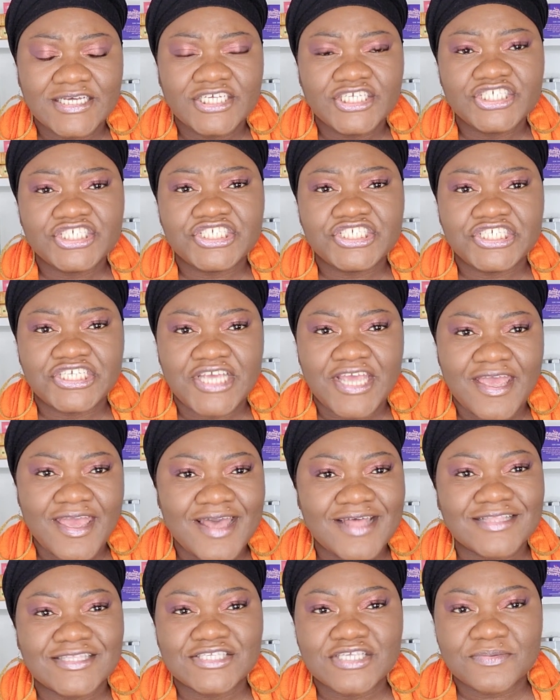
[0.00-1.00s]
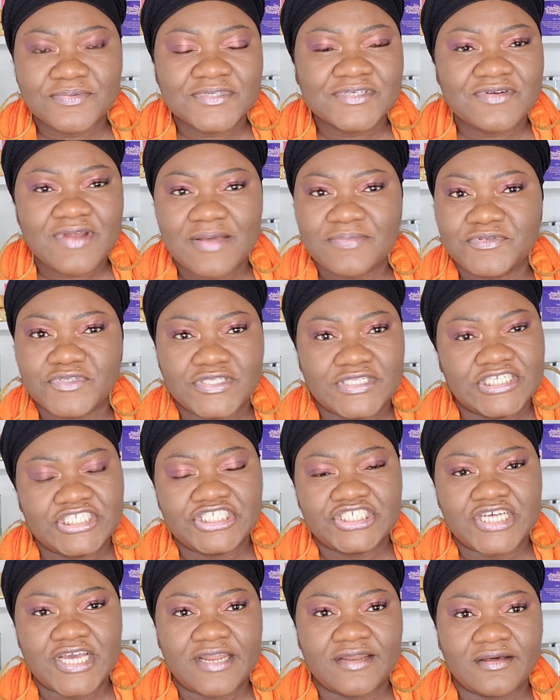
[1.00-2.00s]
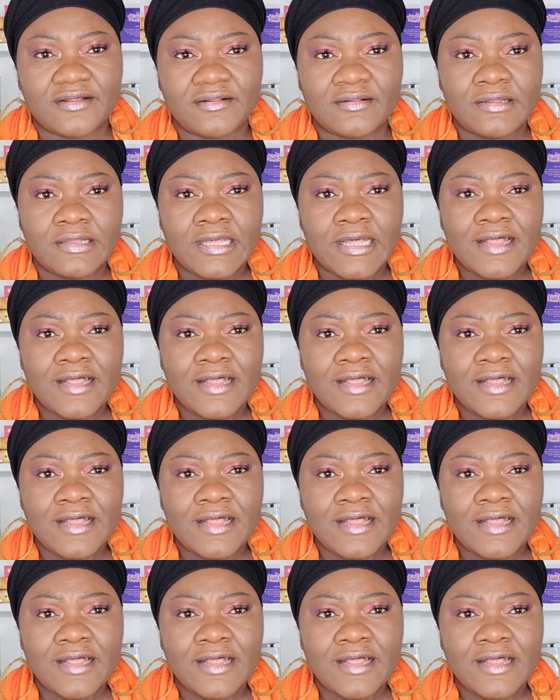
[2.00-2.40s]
share, and subscribe to this channel.